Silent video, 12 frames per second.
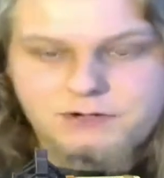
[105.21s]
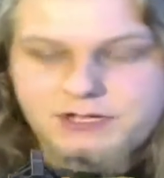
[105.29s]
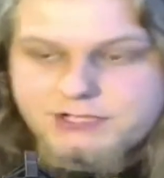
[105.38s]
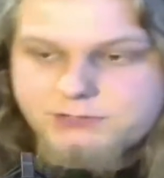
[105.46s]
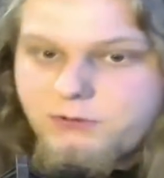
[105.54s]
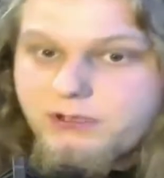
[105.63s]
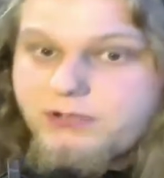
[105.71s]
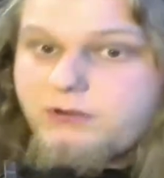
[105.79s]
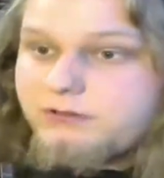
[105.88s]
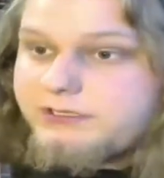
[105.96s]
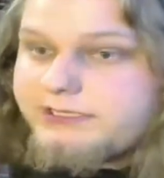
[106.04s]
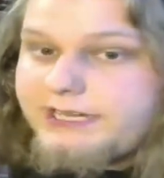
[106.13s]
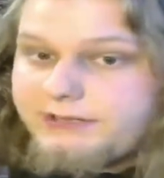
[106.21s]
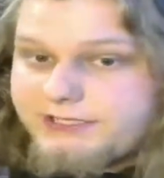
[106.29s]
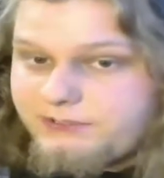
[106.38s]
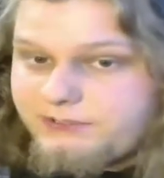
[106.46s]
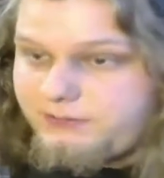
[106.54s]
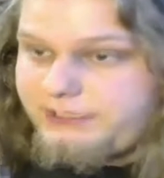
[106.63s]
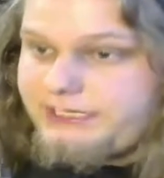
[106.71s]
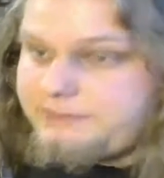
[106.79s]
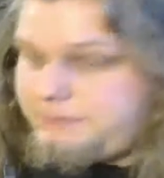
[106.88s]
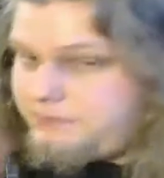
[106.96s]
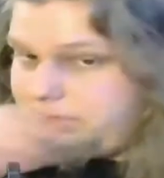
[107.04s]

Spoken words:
was one whole scary story.